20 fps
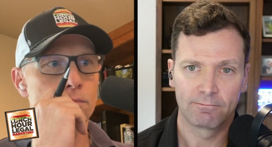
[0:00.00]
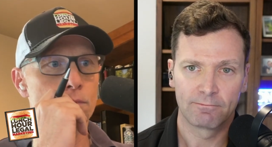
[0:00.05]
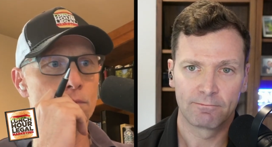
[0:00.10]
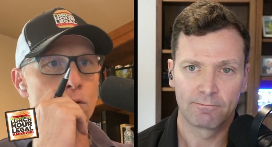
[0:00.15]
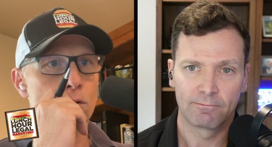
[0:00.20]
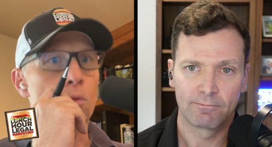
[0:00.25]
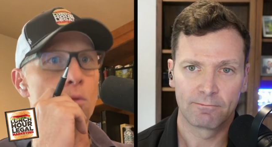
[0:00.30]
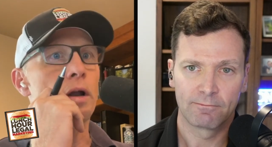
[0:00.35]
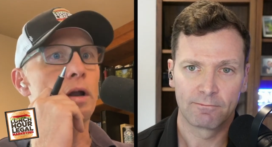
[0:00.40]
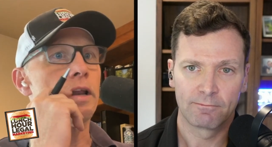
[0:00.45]

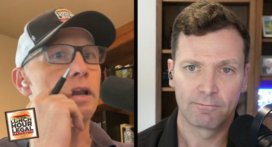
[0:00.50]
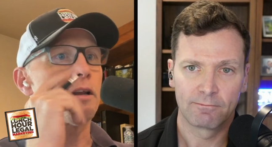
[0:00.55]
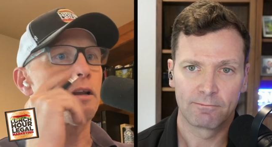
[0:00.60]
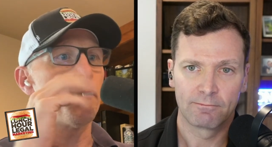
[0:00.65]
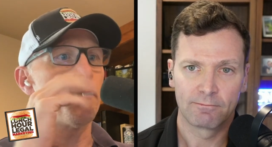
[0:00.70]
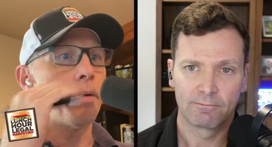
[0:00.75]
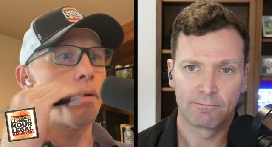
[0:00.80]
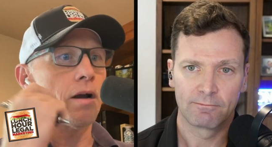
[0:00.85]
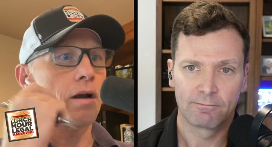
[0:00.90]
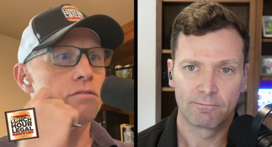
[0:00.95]
Speaker 1: What in
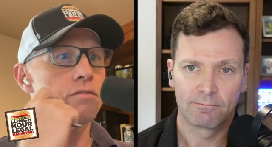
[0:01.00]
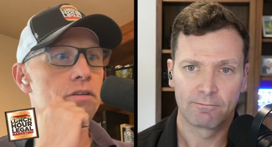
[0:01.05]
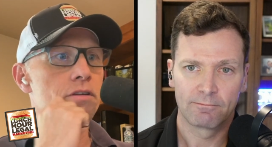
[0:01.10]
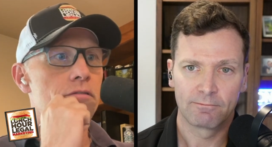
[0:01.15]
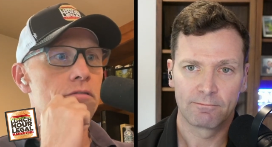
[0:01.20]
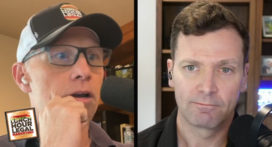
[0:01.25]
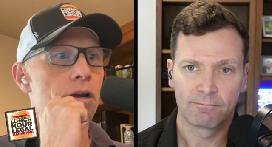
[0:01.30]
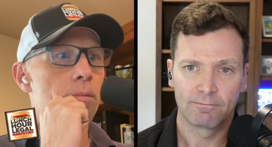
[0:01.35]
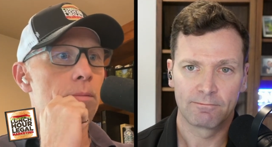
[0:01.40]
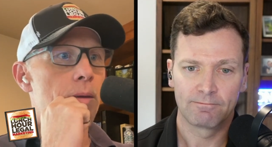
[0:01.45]
comparison to
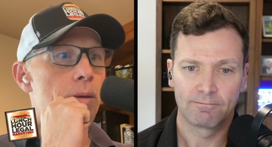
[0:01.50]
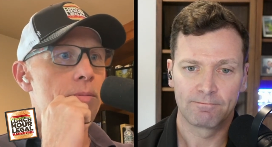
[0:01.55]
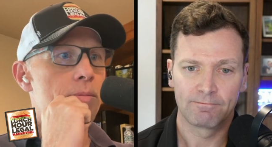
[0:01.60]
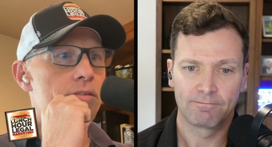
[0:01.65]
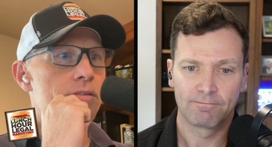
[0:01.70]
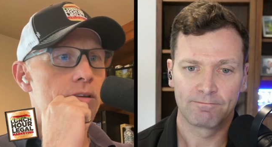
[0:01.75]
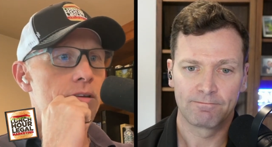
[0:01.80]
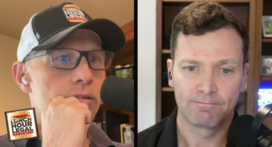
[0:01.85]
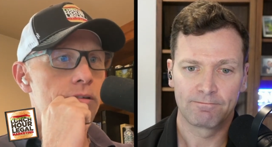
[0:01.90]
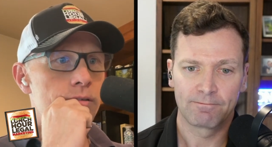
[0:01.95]
running P P
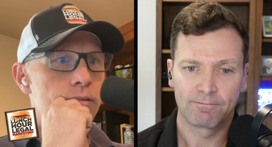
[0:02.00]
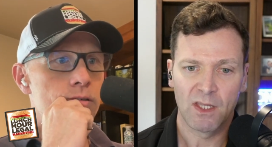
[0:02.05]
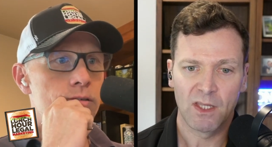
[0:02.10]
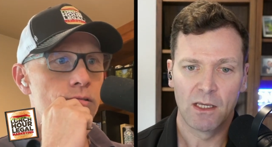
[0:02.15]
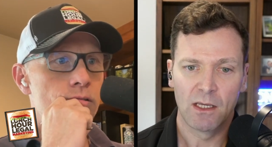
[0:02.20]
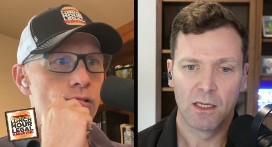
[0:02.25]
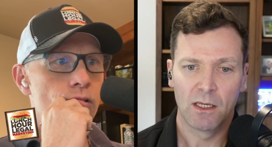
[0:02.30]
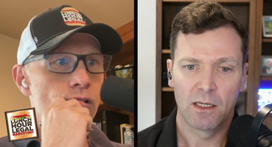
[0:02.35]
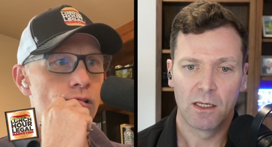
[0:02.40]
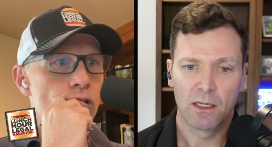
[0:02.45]
C?
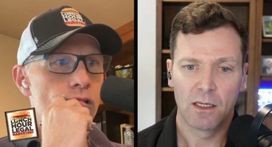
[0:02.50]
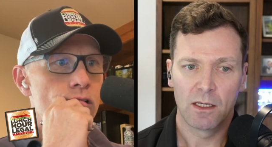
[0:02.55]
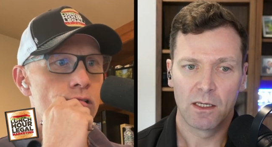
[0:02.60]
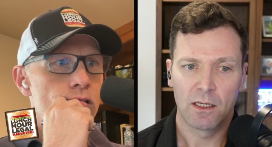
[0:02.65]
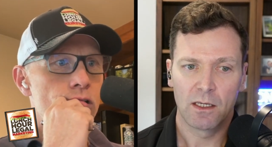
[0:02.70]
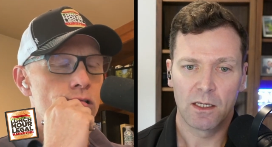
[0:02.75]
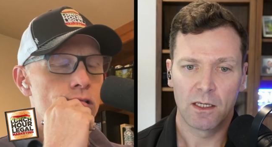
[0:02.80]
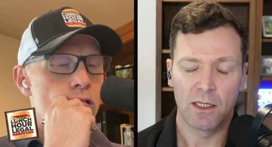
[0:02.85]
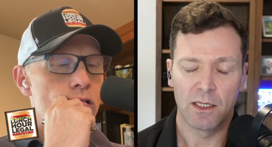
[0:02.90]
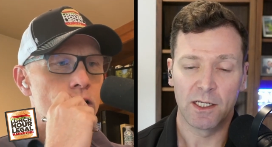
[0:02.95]

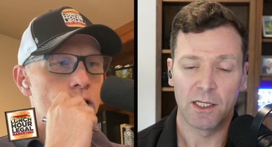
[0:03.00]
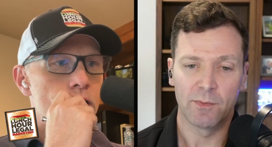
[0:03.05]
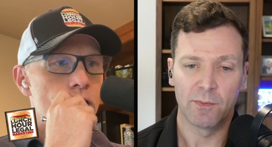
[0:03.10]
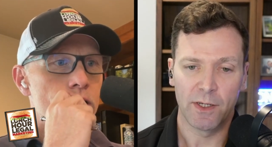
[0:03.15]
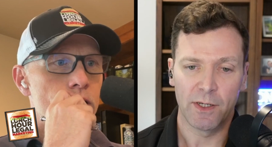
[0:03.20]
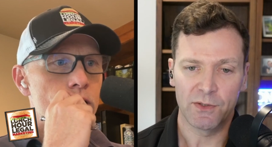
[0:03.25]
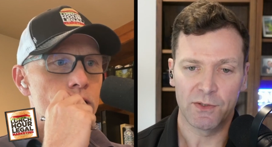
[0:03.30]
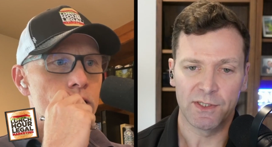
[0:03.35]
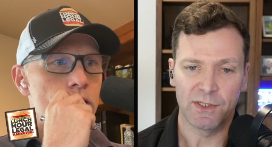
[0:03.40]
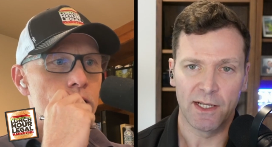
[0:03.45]
In
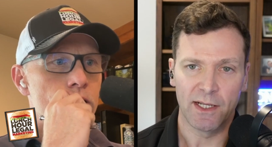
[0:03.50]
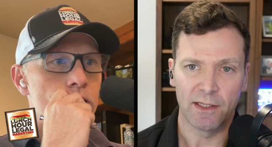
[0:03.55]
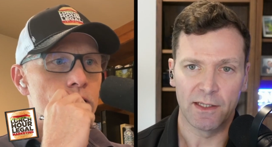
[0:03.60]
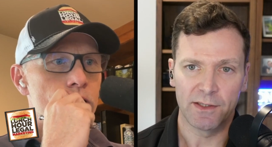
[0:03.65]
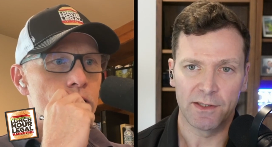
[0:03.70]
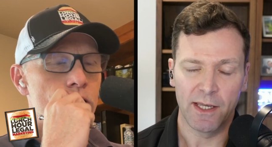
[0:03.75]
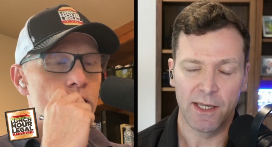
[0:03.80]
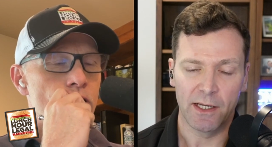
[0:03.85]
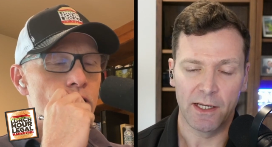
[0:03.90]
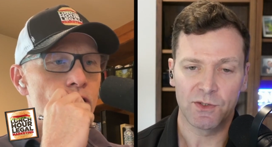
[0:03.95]
comparison to, L
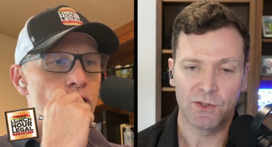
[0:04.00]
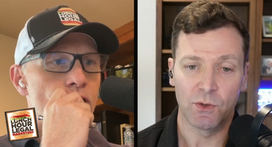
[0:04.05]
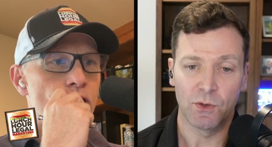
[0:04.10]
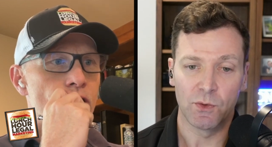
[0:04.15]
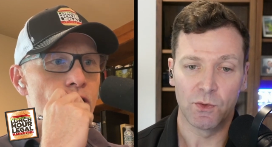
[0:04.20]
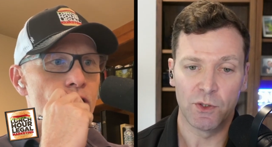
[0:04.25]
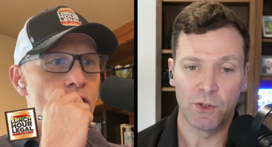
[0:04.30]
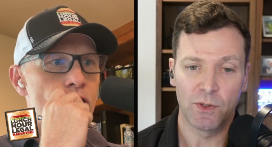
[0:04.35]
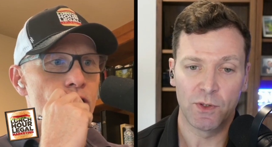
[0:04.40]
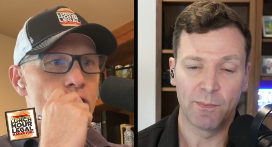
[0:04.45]
S A, yeah.
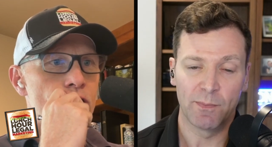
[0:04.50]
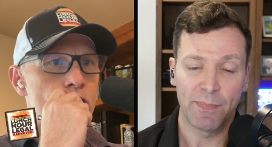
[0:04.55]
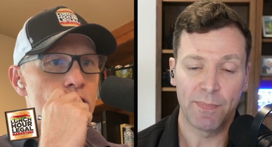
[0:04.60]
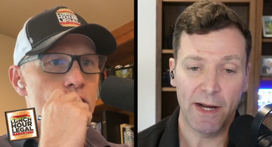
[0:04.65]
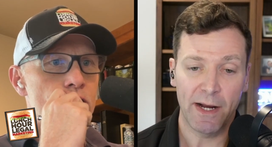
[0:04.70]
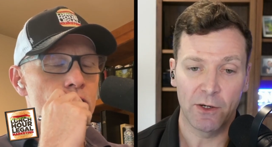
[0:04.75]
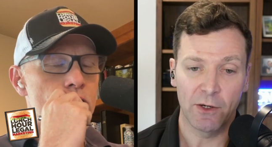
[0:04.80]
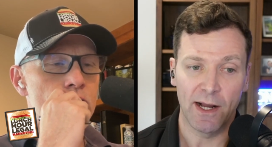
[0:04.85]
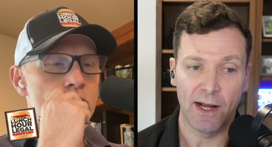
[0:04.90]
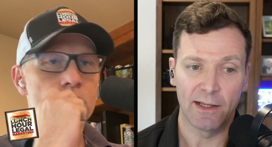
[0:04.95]
So you
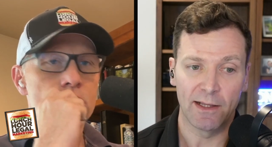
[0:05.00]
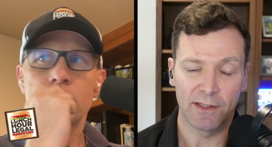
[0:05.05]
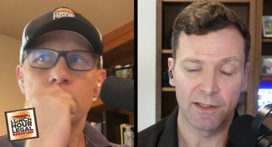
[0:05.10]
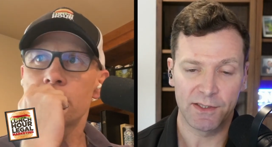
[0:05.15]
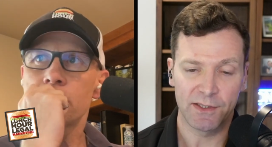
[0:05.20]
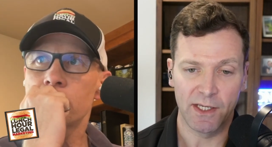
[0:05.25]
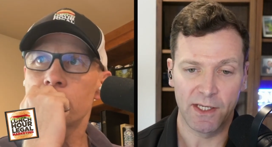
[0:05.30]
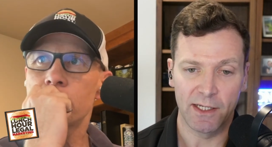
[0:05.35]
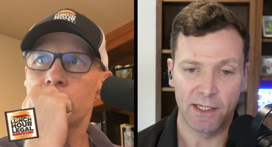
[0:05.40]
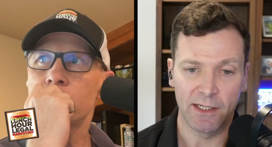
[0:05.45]
compare L
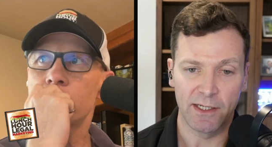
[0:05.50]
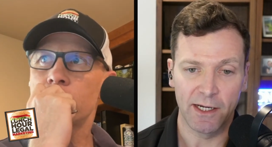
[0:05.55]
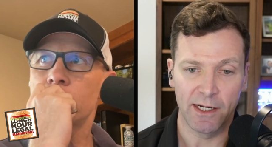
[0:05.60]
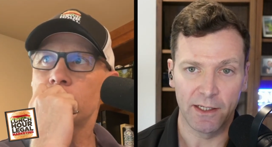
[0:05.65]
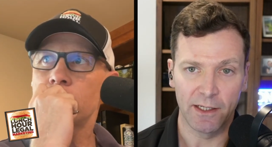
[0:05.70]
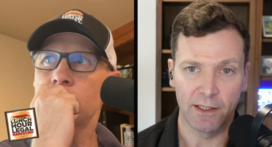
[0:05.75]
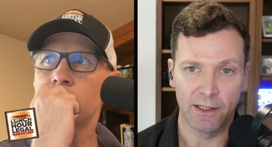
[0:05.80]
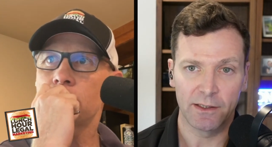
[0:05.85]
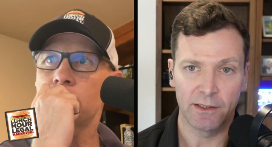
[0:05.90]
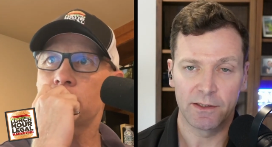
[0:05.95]
S A
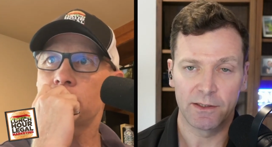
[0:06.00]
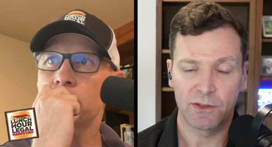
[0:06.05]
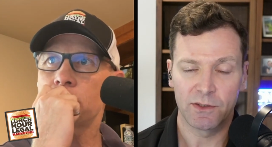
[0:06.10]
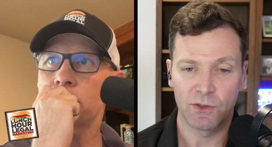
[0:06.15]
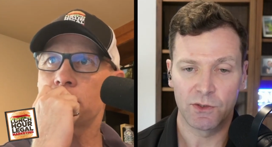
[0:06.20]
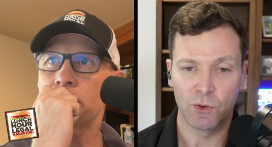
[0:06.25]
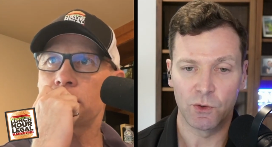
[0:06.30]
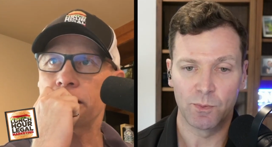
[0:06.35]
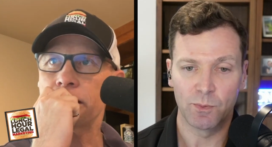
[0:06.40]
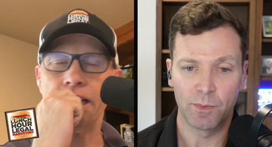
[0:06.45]
data
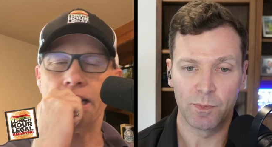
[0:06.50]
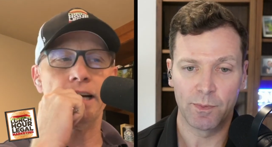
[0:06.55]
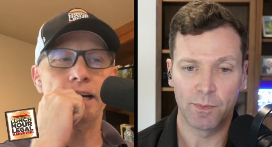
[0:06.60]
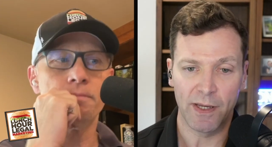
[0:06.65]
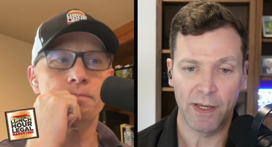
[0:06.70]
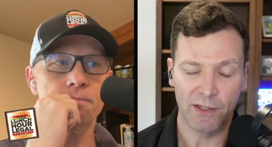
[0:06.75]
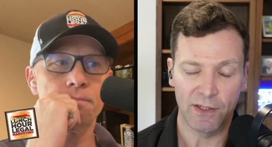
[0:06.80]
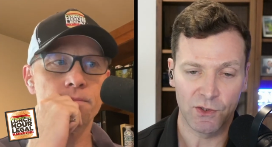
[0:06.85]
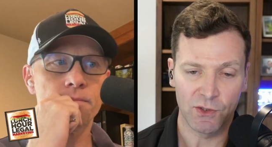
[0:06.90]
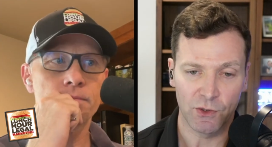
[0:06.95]
to yeah.
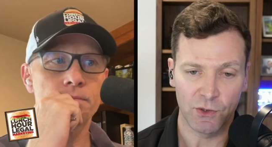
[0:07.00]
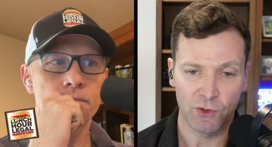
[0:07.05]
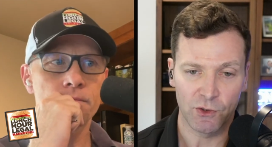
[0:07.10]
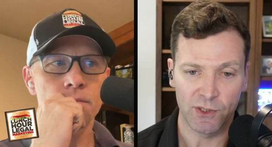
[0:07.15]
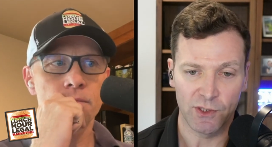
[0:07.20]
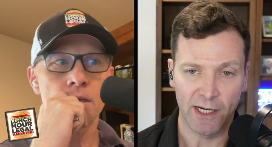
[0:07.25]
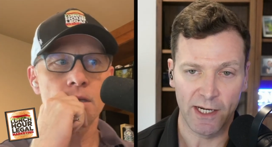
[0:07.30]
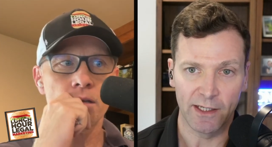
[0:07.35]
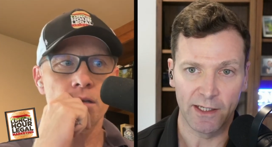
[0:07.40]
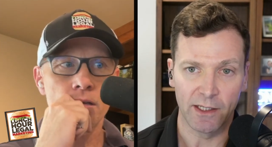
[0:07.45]
paid
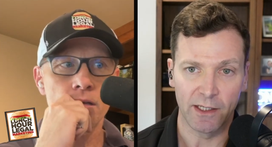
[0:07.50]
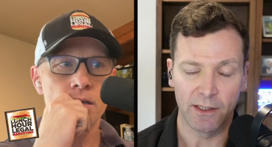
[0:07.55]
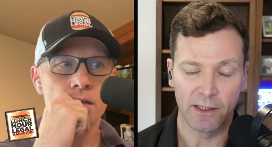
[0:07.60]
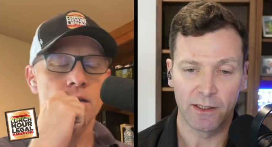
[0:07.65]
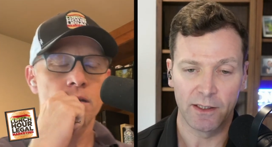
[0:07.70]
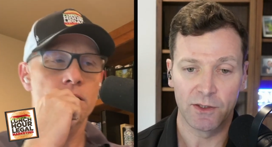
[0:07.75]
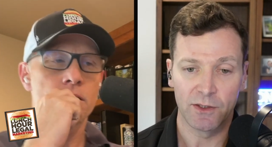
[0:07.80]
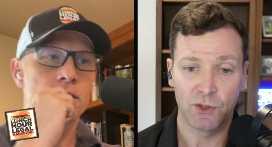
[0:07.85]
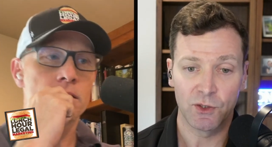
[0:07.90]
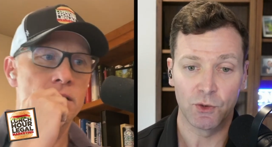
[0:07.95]
search
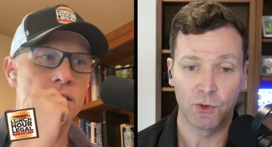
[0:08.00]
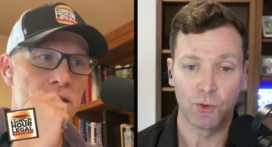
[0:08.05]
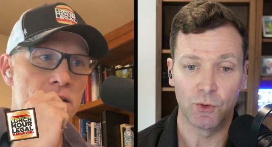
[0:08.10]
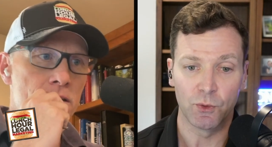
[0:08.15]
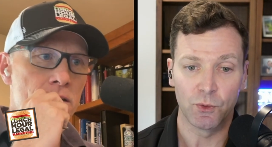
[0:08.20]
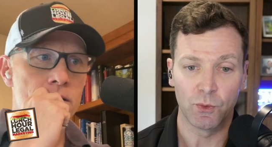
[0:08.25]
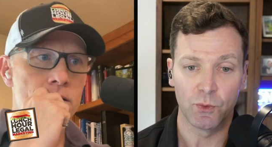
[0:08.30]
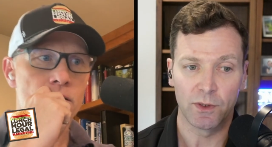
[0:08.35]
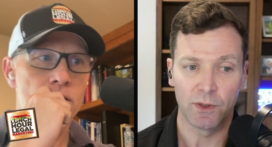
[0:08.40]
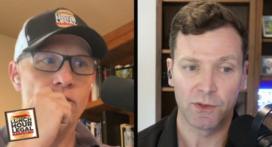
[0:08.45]
data
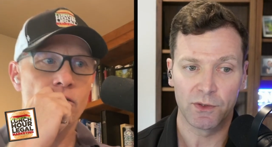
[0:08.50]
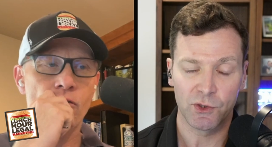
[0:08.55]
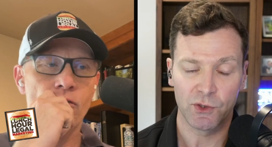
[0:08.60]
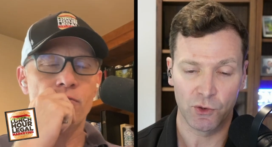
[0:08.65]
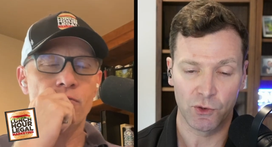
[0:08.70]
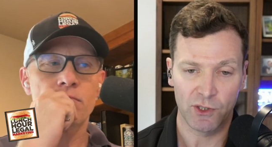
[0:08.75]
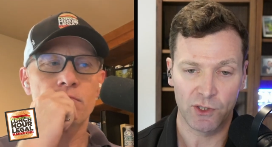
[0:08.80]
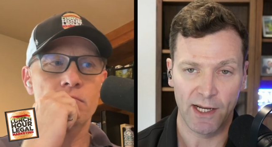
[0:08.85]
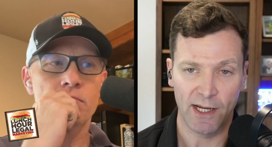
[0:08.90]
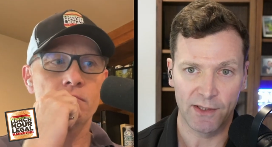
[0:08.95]
to
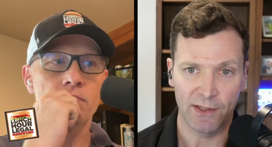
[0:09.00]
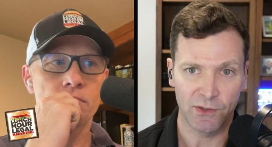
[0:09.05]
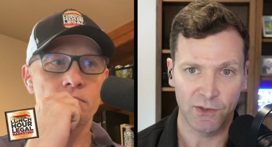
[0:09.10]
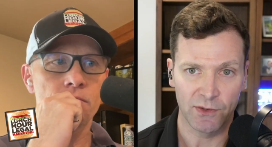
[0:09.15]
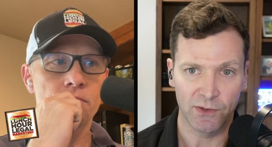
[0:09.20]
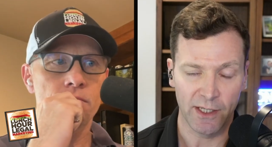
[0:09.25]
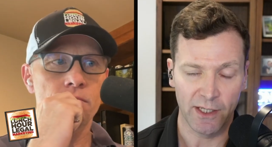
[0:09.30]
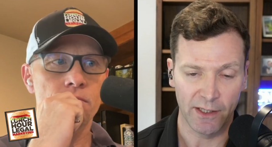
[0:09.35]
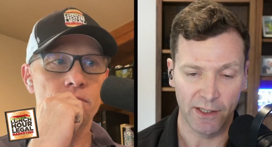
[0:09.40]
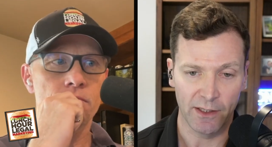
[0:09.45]
Search
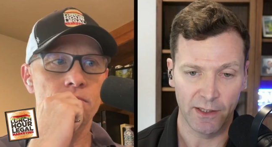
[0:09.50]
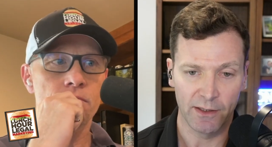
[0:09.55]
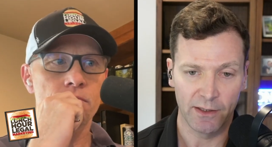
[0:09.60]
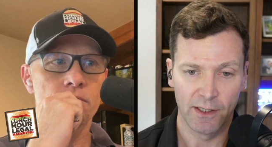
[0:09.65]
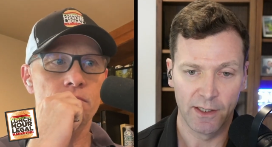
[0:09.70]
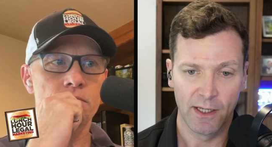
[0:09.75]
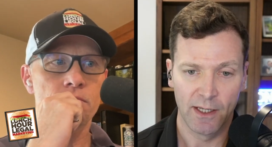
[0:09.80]
Console data,